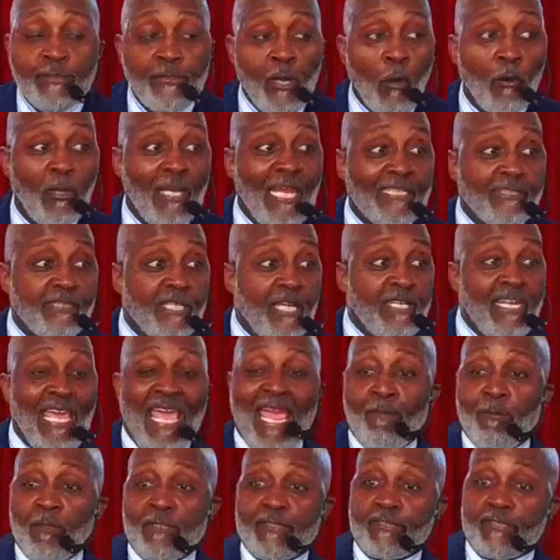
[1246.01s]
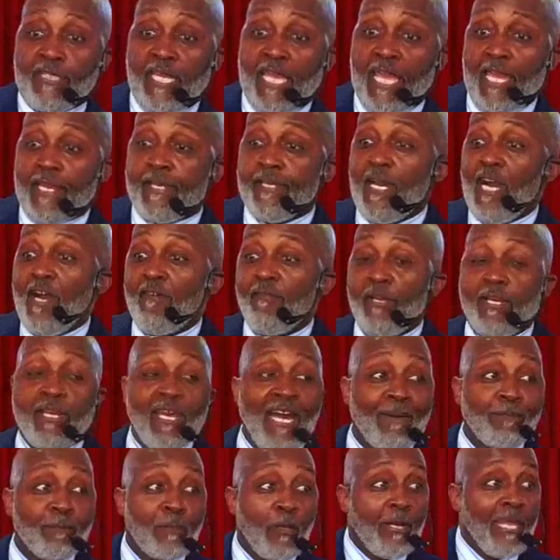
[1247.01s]
don't let your neighbor see it. Cover it
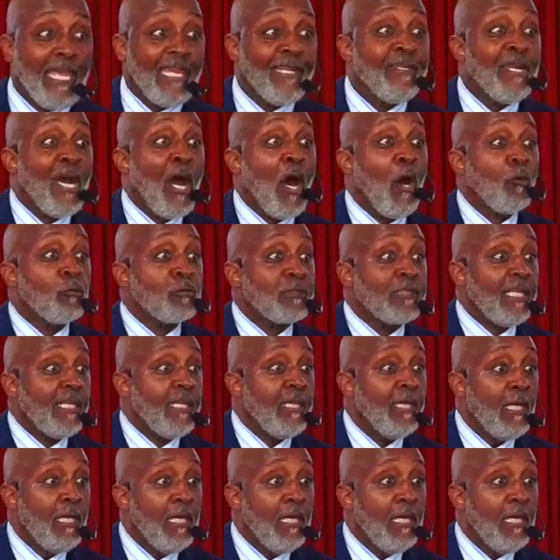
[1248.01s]
up because they nosy